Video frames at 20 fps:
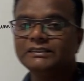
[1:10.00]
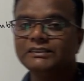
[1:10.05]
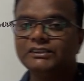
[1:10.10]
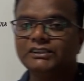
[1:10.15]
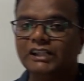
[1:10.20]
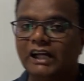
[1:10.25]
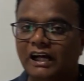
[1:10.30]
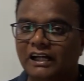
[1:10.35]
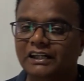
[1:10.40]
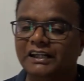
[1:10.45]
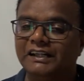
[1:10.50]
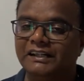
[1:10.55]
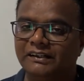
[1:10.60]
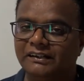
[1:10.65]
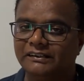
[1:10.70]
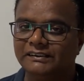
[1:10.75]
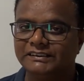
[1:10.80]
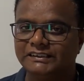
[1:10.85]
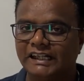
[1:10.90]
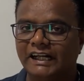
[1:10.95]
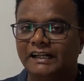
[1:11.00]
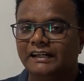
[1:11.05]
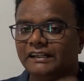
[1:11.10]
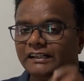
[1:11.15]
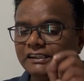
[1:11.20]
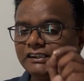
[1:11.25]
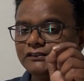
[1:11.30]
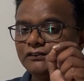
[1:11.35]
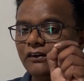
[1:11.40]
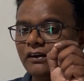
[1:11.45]
Jahlin. Z
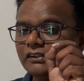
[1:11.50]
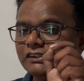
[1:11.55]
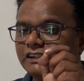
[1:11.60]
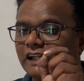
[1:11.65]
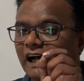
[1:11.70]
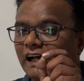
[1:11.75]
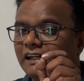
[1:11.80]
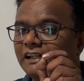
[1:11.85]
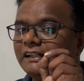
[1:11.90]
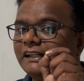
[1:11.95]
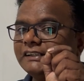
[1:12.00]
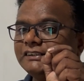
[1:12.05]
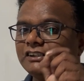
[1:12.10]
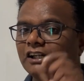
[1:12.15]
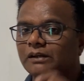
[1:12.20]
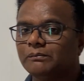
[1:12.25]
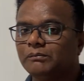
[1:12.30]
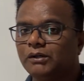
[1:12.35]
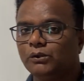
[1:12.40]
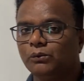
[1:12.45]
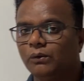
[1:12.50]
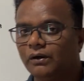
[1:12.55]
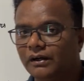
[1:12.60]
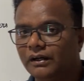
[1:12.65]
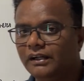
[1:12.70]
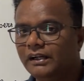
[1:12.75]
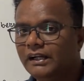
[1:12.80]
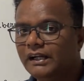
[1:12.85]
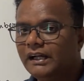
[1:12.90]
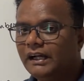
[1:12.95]
is for Jahlin, a German
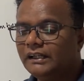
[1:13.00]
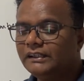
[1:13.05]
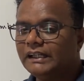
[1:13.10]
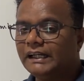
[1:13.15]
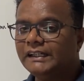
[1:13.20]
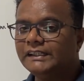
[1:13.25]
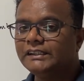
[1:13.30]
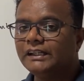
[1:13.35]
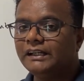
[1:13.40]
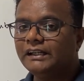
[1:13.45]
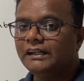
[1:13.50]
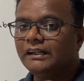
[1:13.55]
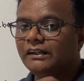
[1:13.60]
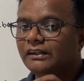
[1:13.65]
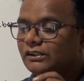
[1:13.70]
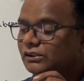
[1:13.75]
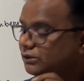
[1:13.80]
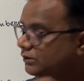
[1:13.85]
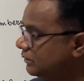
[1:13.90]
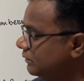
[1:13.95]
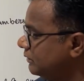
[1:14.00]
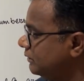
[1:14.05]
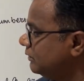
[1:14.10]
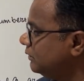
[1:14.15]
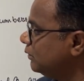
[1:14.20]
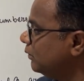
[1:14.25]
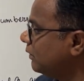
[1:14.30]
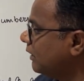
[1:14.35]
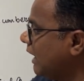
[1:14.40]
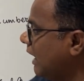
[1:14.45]
word that is
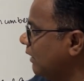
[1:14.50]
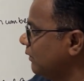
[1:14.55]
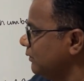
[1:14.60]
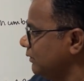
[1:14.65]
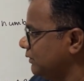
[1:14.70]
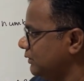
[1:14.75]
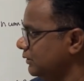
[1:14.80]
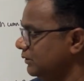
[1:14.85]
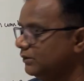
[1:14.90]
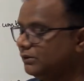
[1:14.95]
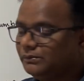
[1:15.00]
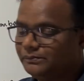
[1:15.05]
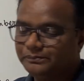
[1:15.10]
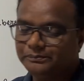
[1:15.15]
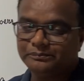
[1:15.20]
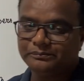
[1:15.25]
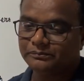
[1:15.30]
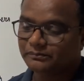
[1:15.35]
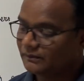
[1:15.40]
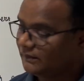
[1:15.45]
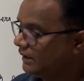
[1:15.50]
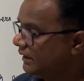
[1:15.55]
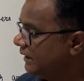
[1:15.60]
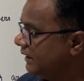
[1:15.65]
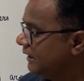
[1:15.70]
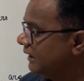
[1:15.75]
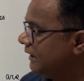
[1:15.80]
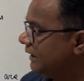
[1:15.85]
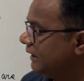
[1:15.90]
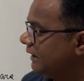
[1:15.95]
to count.
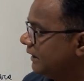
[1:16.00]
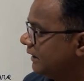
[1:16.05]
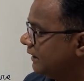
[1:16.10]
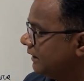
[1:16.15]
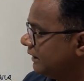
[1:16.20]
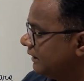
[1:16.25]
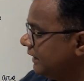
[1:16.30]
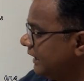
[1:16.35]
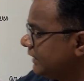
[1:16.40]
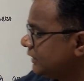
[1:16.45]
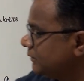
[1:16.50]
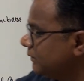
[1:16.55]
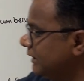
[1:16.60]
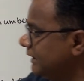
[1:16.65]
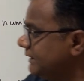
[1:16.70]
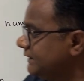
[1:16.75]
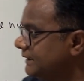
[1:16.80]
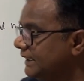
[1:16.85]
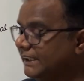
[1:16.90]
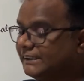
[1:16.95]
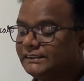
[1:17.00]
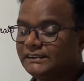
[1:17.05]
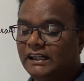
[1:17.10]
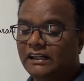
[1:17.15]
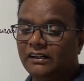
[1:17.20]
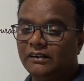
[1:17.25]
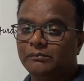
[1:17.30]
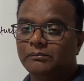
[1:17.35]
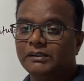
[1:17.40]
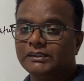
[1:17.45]
Next one is rational
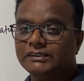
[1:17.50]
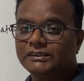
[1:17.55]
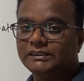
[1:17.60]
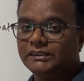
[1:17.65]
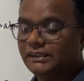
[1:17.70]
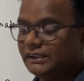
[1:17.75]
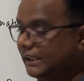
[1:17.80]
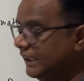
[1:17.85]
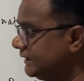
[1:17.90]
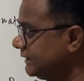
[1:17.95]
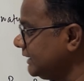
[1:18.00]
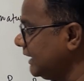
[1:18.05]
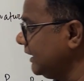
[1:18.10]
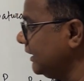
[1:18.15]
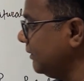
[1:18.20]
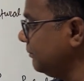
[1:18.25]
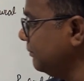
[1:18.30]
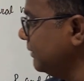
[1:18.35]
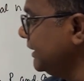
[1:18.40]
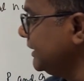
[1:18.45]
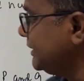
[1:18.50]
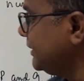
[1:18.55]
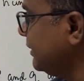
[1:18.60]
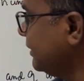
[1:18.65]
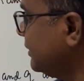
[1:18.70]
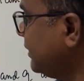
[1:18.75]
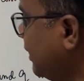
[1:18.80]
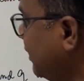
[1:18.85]
numbers. Rational numbers, the